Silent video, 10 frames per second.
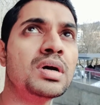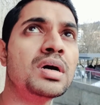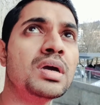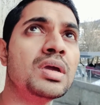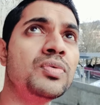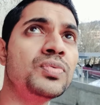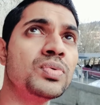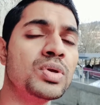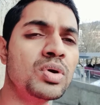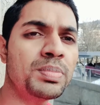if
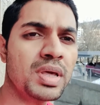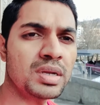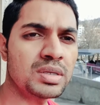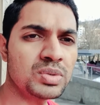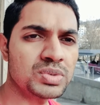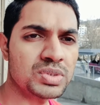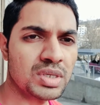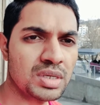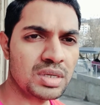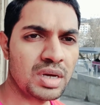you are planning to
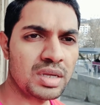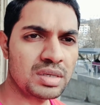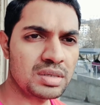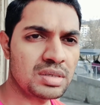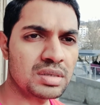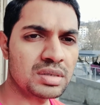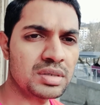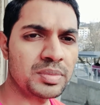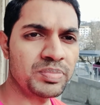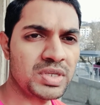stay at
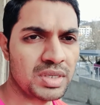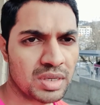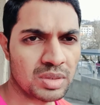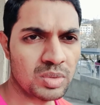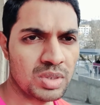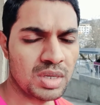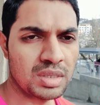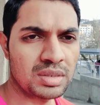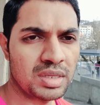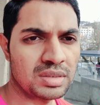TRU,
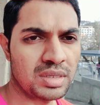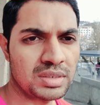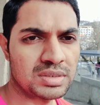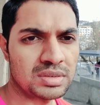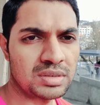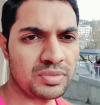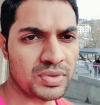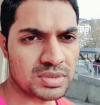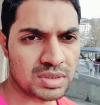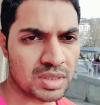then that's a
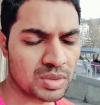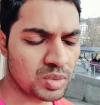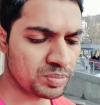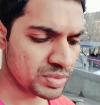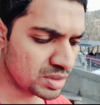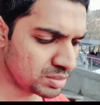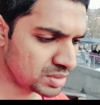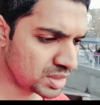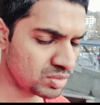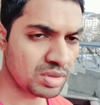different scenario.
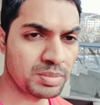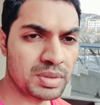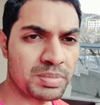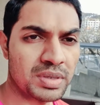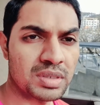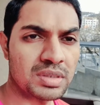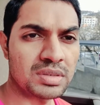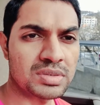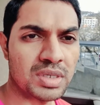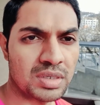That will be pretty
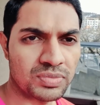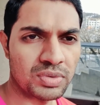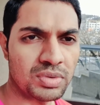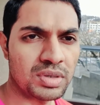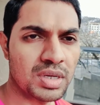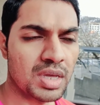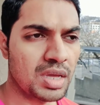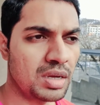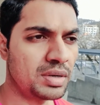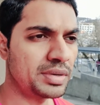straightforward.
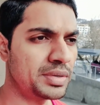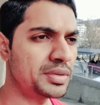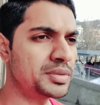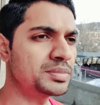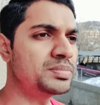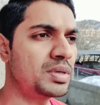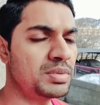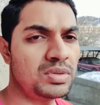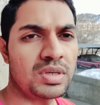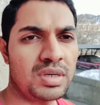
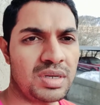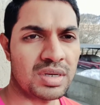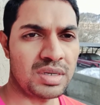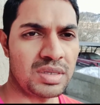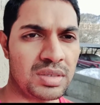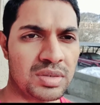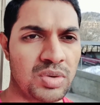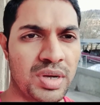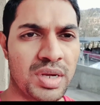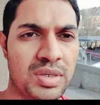You can directly
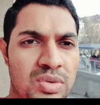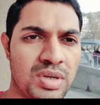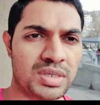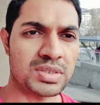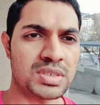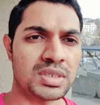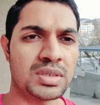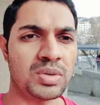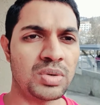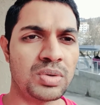contact your ISA
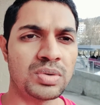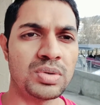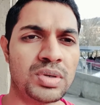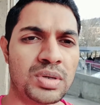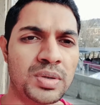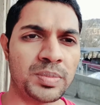or